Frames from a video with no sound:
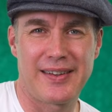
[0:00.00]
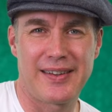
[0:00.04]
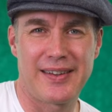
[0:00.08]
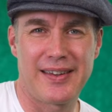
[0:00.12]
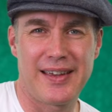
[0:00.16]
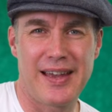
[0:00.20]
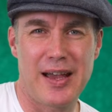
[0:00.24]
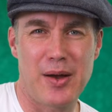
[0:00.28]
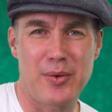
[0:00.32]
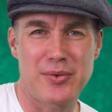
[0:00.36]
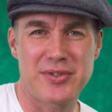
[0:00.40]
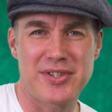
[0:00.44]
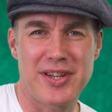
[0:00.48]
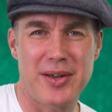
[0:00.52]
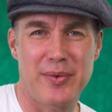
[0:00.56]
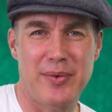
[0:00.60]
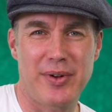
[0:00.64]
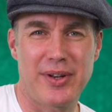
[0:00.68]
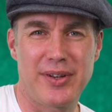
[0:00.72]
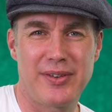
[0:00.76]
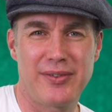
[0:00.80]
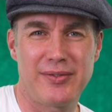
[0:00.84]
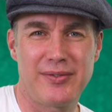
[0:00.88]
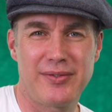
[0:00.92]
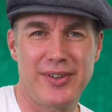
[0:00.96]
How was that
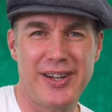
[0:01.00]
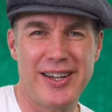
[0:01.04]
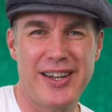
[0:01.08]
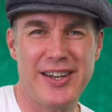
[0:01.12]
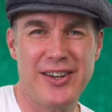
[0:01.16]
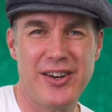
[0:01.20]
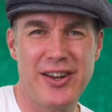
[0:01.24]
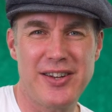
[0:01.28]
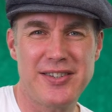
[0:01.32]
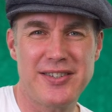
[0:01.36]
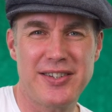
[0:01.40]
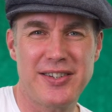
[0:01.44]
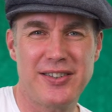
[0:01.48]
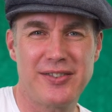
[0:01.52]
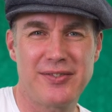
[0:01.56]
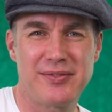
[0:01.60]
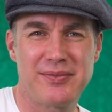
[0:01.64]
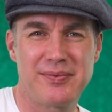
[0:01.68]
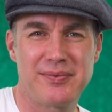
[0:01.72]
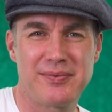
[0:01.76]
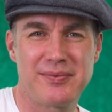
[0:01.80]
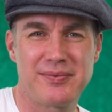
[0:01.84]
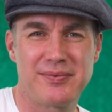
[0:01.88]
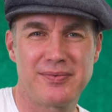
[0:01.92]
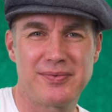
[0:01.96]
one? Recognize it?
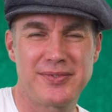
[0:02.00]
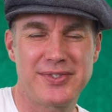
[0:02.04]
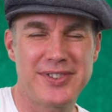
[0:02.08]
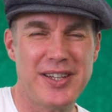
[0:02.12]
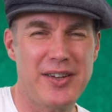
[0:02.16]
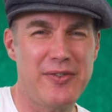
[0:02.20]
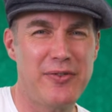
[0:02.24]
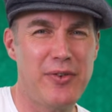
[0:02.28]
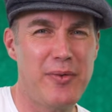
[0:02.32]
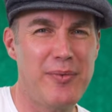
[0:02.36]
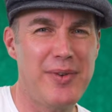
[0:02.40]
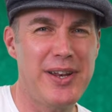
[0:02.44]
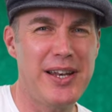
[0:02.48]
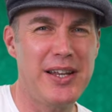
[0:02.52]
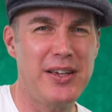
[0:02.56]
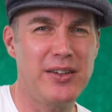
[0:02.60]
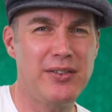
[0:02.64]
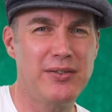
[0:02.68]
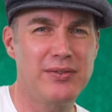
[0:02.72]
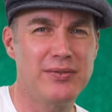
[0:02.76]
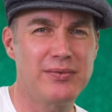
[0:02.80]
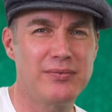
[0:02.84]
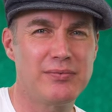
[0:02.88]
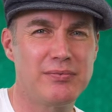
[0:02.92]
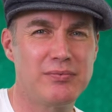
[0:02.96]
Sound familiar?
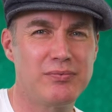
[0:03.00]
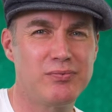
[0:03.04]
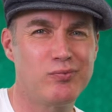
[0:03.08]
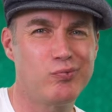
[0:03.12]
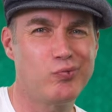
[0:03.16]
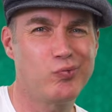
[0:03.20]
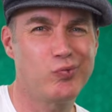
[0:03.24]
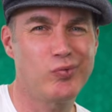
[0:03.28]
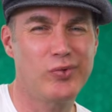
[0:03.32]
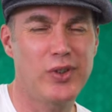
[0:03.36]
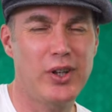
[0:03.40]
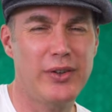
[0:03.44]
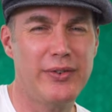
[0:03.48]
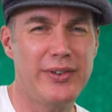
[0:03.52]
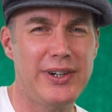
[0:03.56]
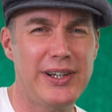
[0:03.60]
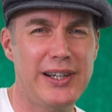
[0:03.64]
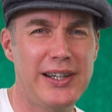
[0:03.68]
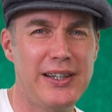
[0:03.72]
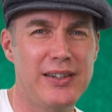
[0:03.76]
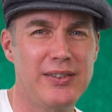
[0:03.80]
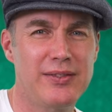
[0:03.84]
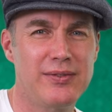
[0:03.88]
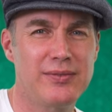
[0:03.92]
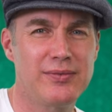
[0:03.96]
Not really?